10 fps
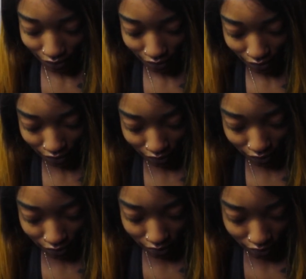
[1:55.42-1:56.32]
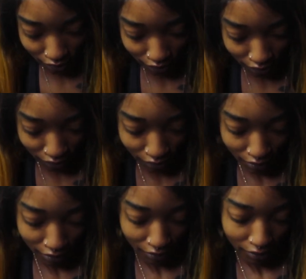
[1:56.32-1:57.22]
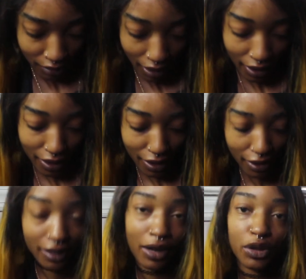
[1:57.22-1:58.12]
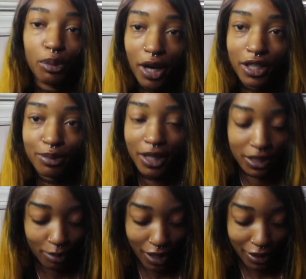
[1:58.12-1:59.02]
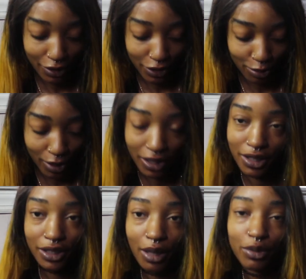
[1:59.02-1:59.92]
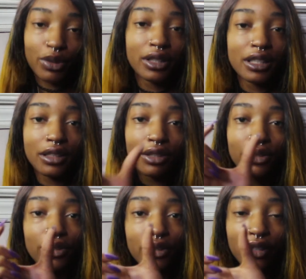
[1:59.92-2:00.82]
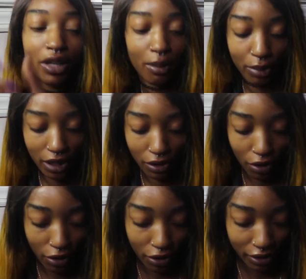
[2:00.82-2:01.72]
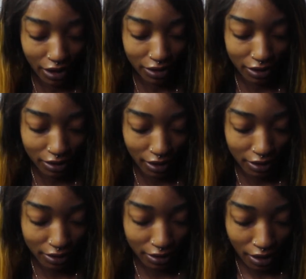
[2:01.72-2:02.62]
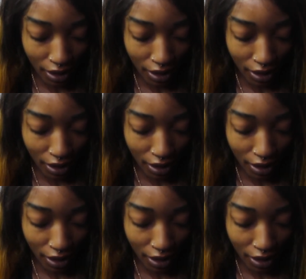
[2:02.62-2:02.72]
And I can't get it out the box because of my nails, but it just comes with this little company card that just says